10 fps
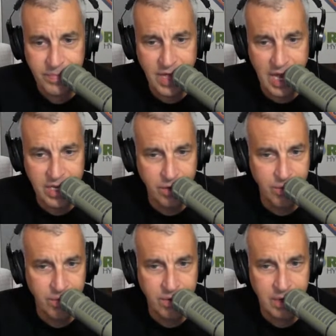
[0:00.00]
Thank
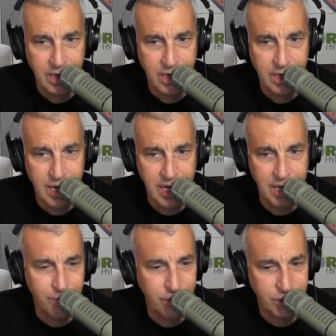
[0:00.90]
you. I
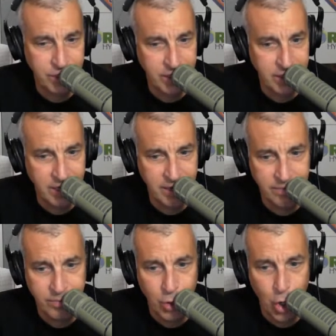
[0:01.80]
appreciate that.
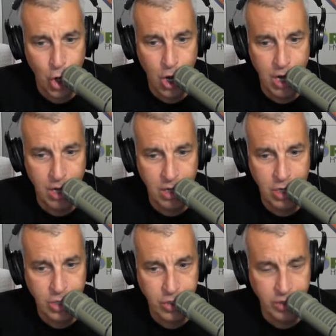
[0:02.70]

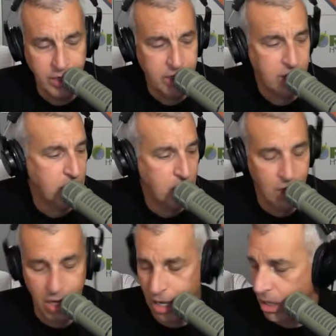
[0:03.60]
All good,
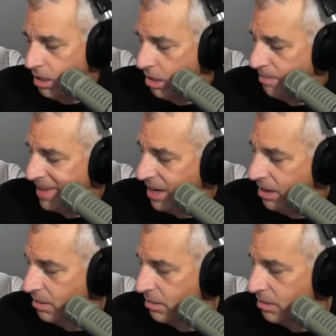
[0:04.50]
all better.